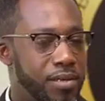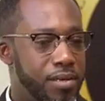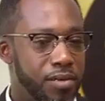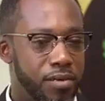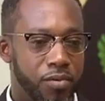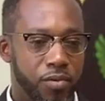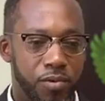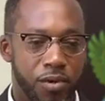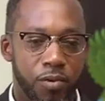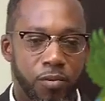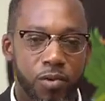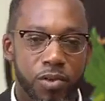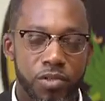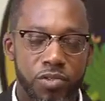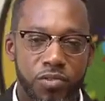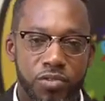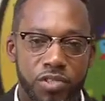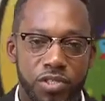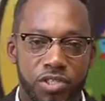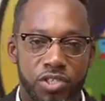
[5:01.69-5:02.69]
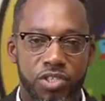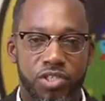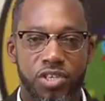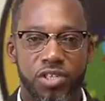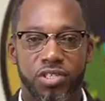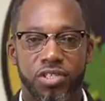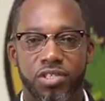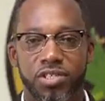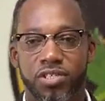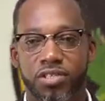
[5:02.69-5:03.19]
they want to see
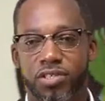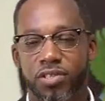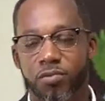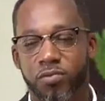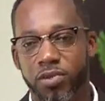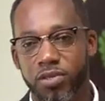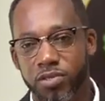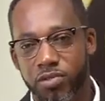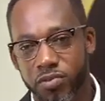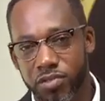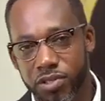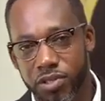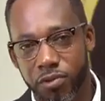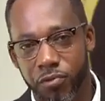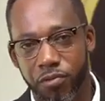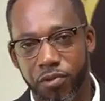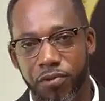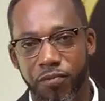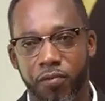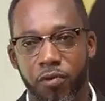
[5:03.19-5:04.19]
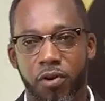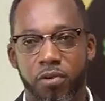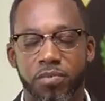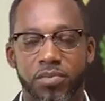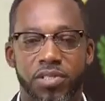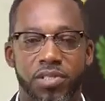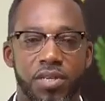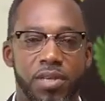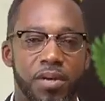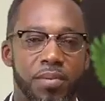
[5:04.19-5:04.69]
changes, they want to see
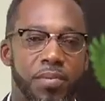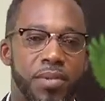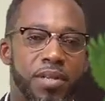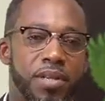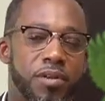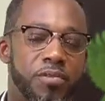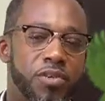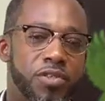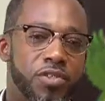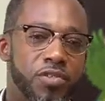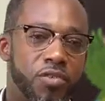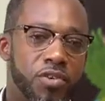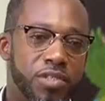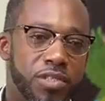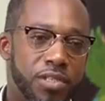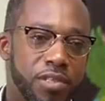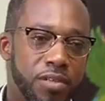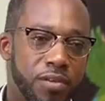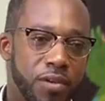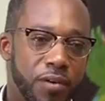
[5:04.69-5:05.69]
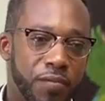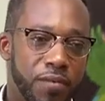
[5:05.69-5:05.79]
reforms, but there is not enough